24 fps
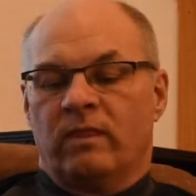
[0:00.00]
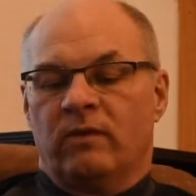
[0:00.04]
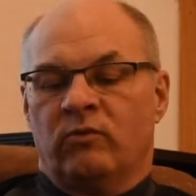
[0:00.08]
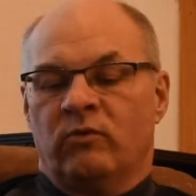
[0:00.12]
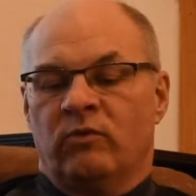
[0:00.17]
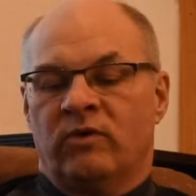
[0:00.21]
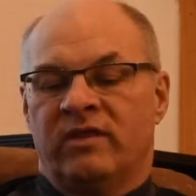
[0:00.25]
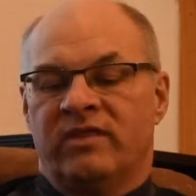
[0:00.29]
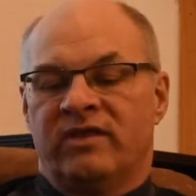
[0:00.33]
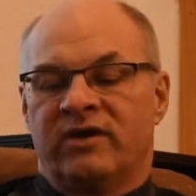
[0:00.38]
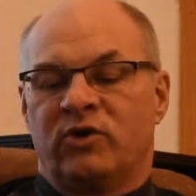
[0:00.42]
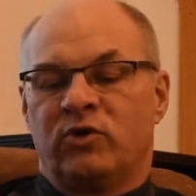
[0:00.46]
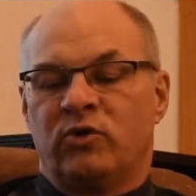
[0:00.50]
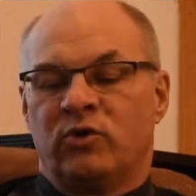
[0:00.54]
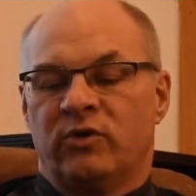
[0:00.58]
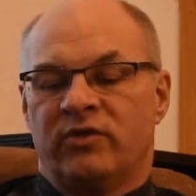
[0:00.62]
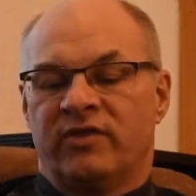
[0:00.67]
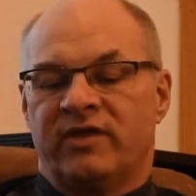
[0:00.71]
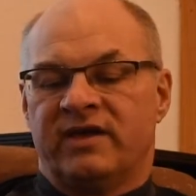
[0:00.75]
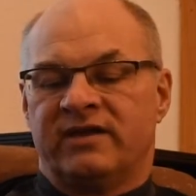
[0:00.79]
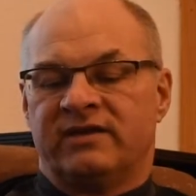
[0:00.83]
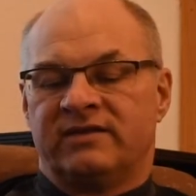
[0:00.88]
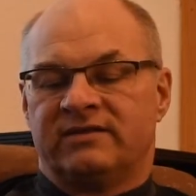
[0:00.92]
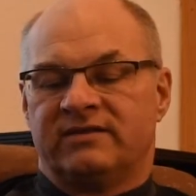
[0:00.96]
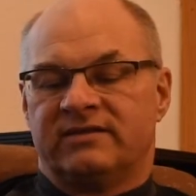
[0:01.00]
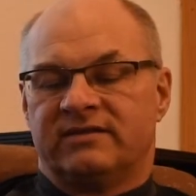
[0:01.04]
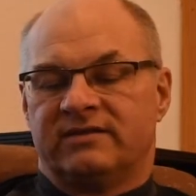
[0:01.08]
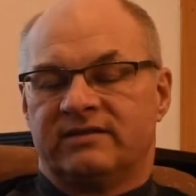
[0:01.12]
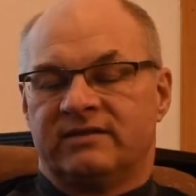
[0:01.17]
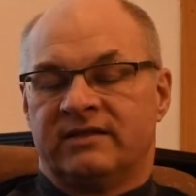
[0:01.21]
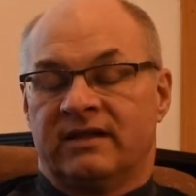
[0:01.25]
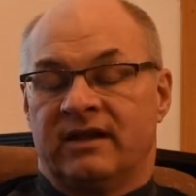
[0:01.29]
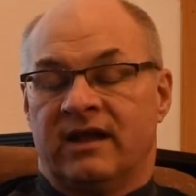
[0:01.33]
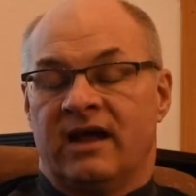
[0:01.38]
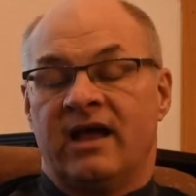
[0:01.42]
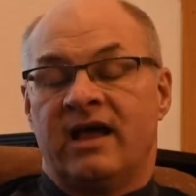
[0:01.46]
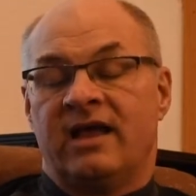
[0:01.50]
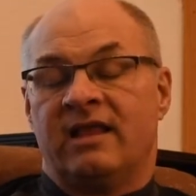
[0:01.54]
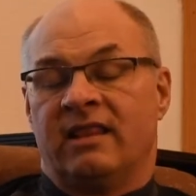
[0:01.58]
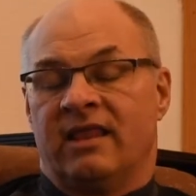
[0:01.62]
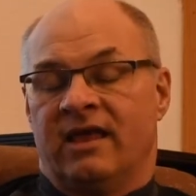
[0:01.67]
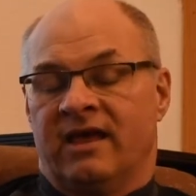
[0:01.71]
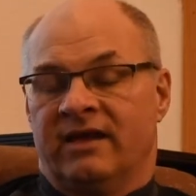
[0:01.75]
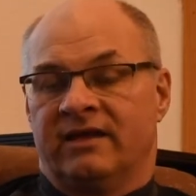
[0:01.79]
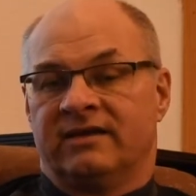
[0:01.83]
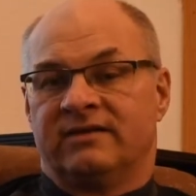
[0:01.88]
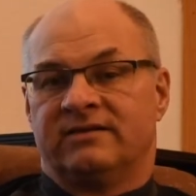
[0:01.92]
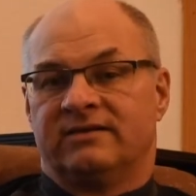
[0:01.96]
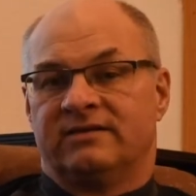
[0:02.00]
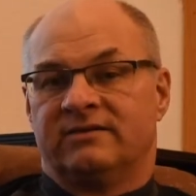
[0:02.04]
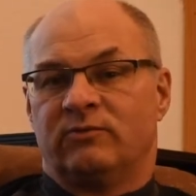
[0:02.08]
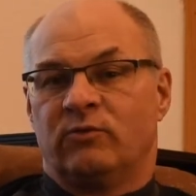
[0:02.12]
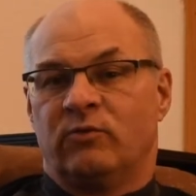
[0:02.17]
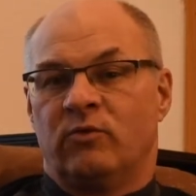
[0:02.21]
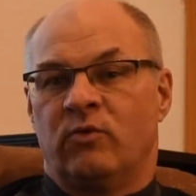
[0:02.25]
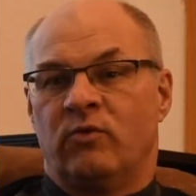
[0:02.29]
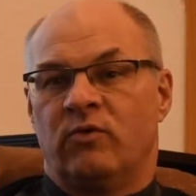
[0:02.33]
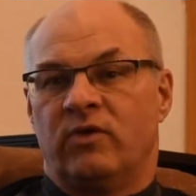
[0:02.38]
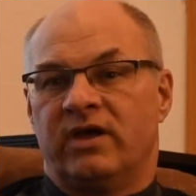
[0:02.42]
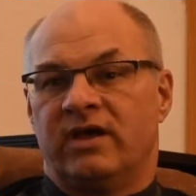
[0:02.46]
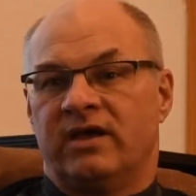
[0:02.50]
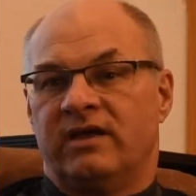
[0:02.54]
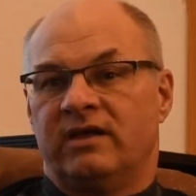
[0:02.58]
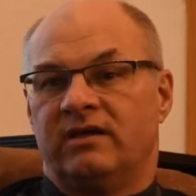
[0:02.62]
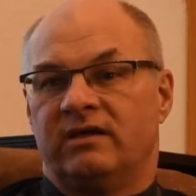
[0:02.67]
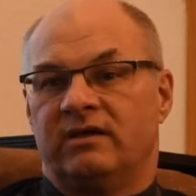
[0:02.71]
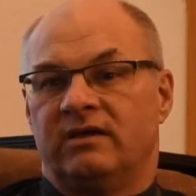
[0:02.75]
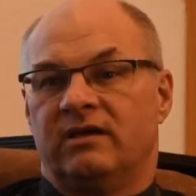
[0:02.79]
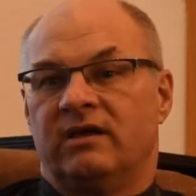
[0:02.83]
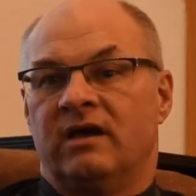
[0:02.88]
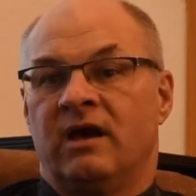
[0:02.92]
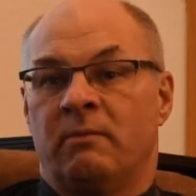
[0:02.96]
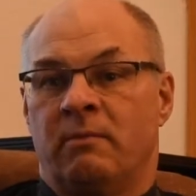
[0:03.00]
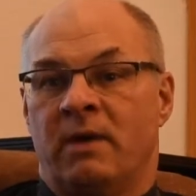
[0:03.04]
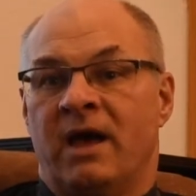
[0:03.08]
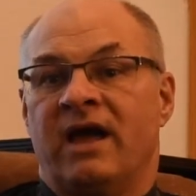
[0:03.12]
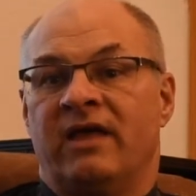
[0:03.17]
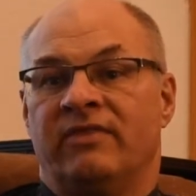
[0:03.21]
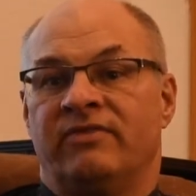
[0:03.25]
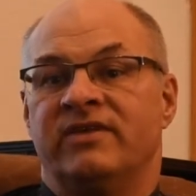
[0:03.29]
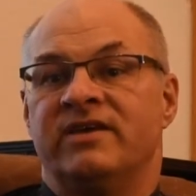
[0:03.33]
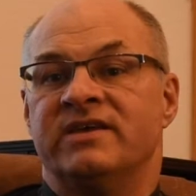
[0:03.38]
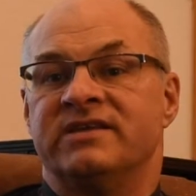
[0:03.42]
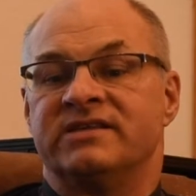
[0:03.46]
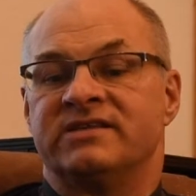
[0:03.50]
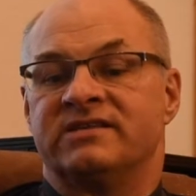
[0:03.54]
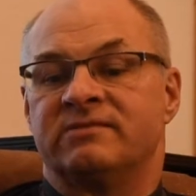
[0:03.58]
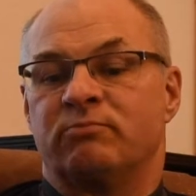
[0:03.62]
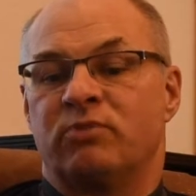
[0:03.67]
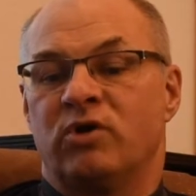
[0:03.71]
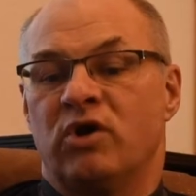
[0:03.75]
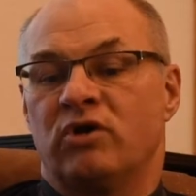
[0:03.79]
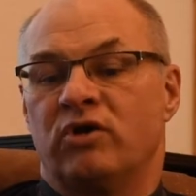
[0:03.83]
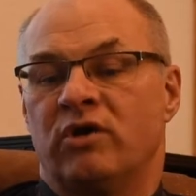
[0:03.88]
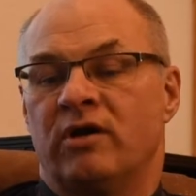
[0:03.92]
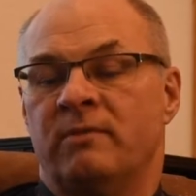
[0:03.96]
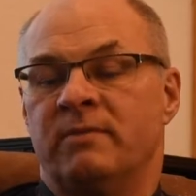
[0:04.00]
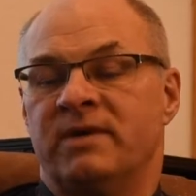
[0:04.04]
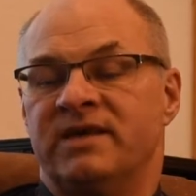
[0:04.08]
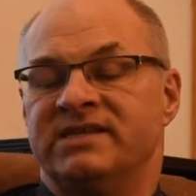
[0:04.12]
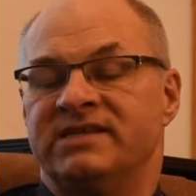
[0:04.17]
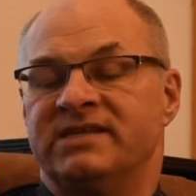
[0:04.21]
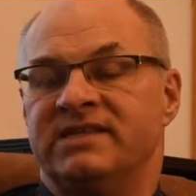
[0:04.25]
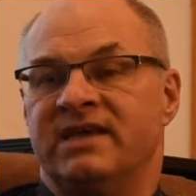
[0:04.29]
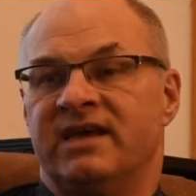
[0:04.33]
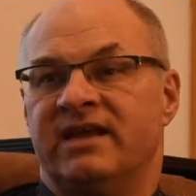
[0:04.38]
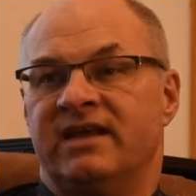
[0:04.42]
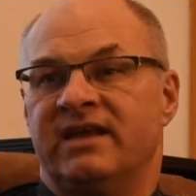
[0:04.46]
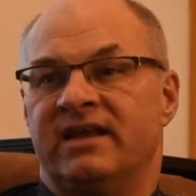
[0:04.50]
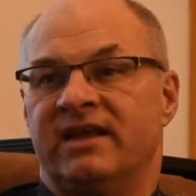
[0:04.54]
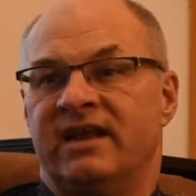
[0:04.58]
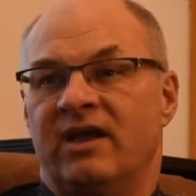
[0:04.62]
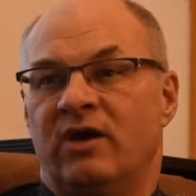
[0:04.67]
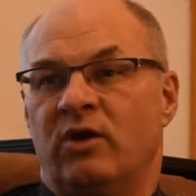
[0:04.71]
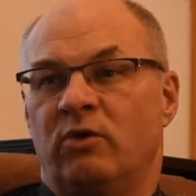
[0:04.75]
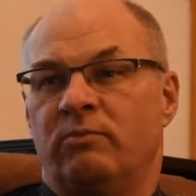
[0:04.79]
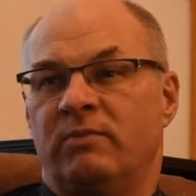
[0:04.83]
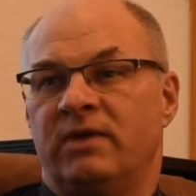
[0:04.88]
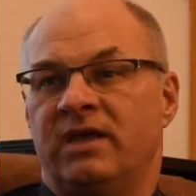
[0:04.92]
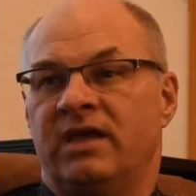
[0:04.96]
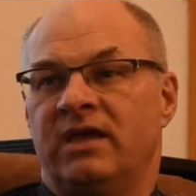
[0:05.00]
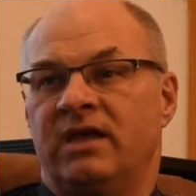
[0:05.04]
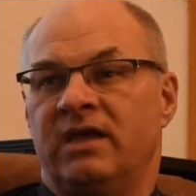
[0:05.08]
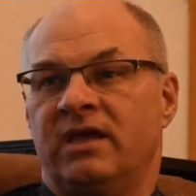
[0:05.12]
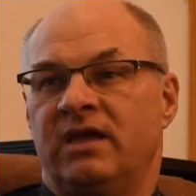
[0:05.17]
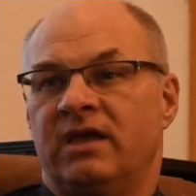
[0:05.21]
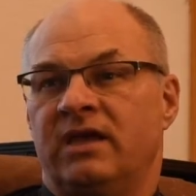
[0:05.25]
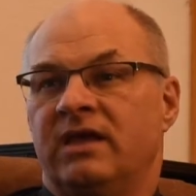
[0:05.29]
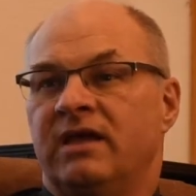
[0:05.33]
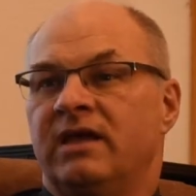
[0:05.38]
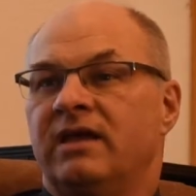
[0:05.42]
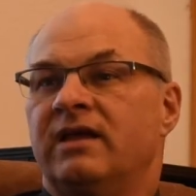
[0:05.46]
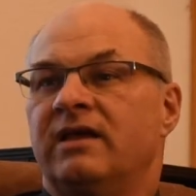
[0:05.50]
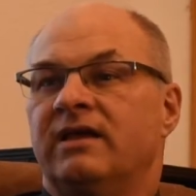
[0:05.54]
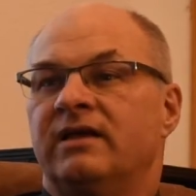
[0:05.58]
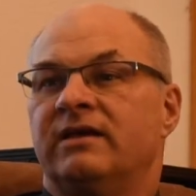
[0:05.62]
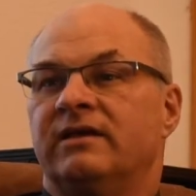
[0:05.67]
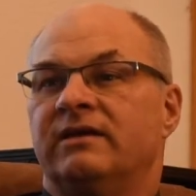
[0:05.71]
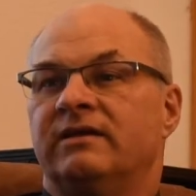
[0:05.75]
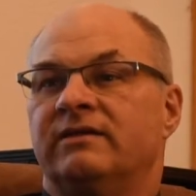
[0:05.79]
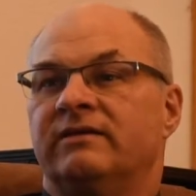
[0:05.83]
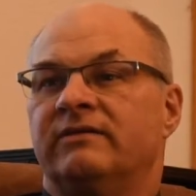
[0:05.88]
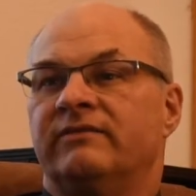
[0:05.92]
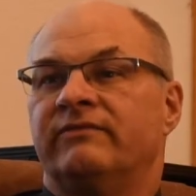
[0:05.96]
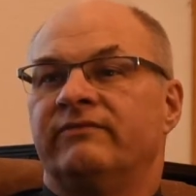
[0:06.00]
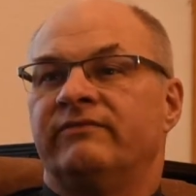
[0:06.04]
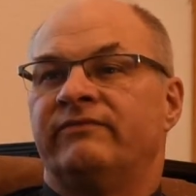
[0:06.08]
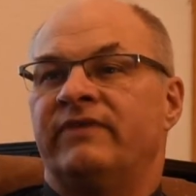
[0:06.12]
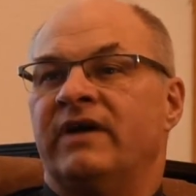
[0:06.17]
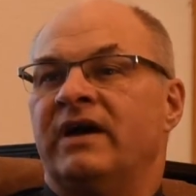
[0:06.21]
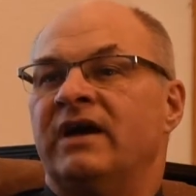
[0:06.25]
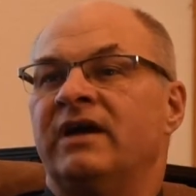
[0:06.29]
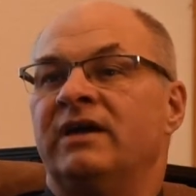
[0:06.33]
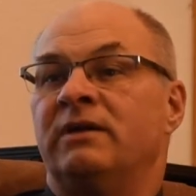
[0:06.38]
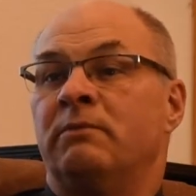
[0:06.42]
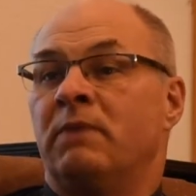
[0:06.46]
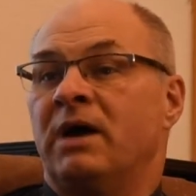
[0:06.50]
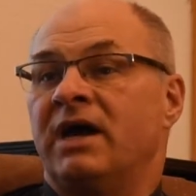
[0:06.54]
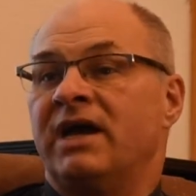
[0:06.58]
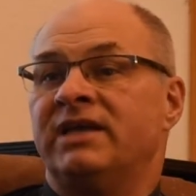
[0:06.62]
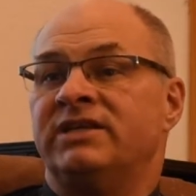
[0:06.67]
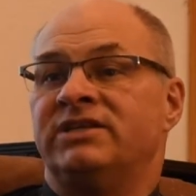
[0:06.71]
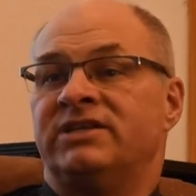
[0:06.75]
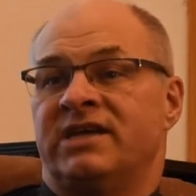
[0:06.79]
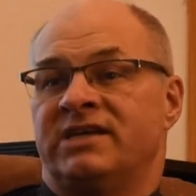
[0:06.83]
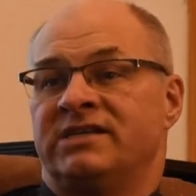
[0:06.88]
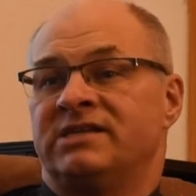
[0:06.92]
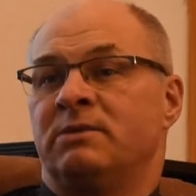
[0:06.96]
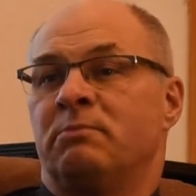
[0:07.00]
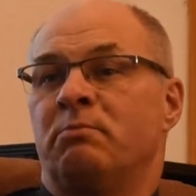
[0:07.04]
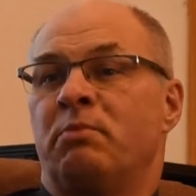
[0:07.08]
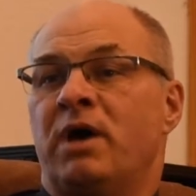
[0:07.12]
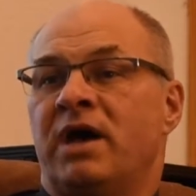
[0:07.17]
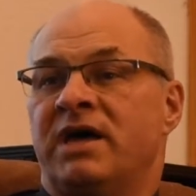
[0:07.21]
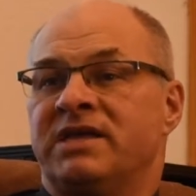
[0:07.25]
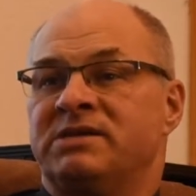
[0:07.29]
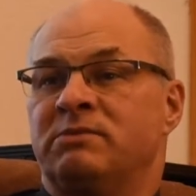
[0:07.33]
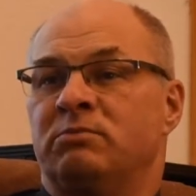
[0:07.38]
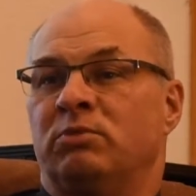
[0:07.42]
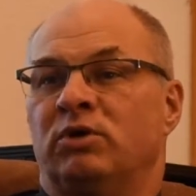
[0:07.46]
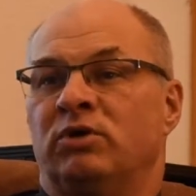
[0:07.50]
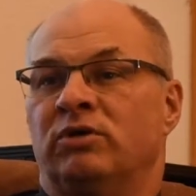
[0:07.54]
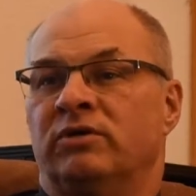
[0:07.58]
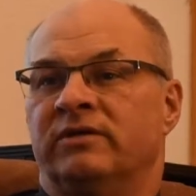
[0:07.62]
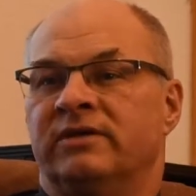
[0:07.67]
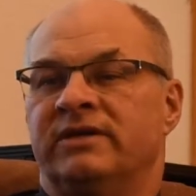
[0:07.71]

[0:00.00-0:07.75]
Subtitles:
One of the cool things that I liked about this program is that it helped me find my adjacent possible.